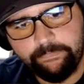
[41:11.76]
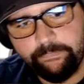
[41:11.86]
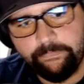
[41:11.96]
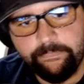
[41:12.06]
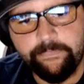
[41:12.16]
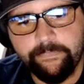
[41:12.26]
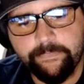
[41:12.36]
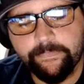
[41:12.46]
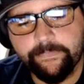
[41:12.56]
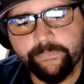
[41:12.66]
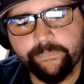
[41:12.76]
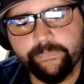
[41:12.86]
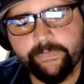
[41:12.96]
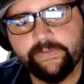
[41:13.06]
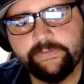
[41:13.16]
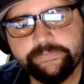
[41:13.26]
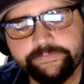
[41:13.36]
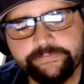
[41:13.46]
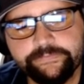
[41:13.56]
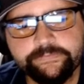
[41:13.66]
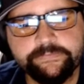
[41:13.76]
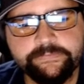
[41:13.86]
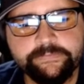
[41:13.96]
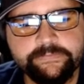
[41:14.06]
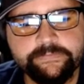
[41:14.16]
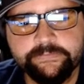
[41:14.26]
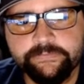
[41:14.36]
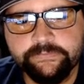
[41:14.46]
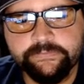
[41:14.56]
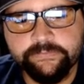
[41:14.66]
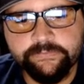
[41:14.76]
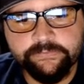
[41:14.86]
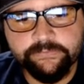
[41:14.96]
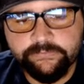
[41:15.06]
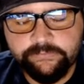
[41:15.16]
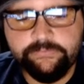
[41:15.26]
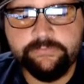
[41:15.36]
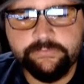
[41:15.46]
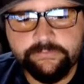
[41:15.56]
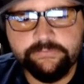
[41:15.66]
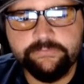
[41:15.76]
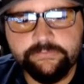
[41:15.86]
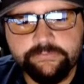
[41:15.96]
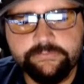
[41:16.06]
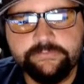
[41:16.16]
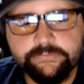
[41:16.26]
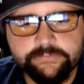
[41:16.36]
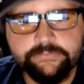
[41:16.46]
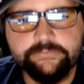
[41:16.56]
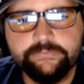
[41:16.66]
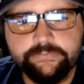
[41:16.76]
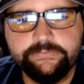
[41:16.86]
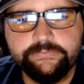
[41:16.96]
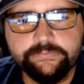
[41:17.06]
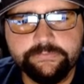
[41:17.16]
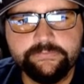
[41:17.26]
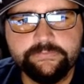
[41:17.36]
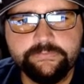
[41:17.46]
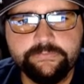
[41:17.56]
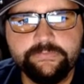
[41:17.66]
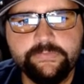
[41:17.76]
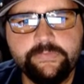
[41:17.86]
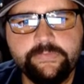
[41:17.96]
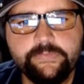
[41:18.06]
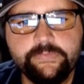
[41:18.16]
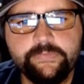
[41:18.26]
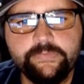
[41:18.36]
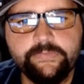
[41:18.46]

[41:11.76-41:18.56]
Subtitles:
(silent)